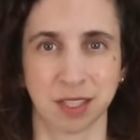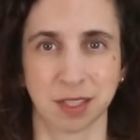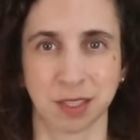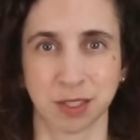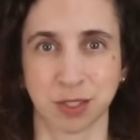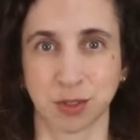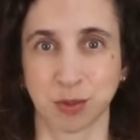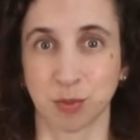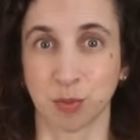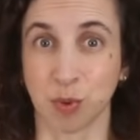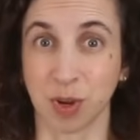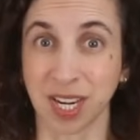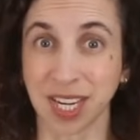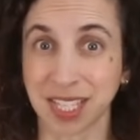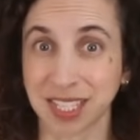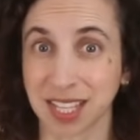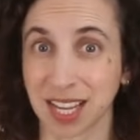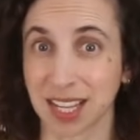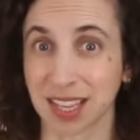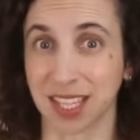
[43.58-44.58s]
So, what
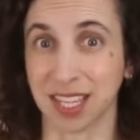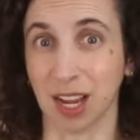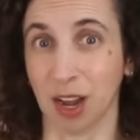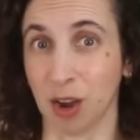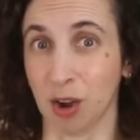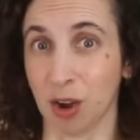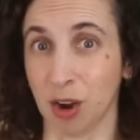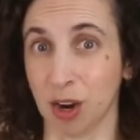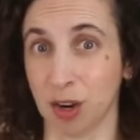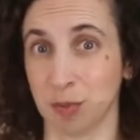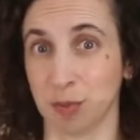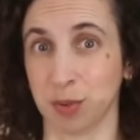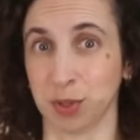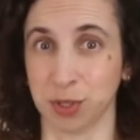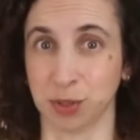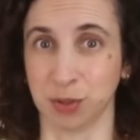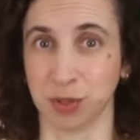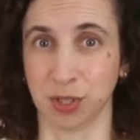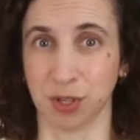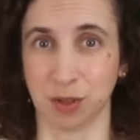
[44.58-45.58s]
exactly are
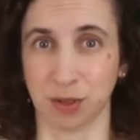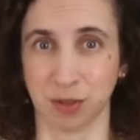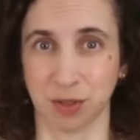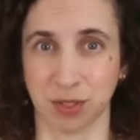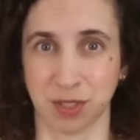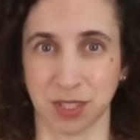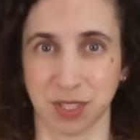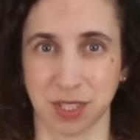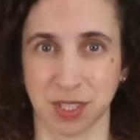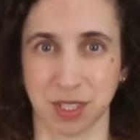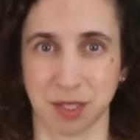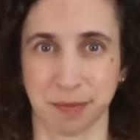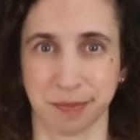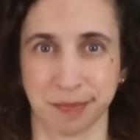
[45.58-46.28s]
blue zones?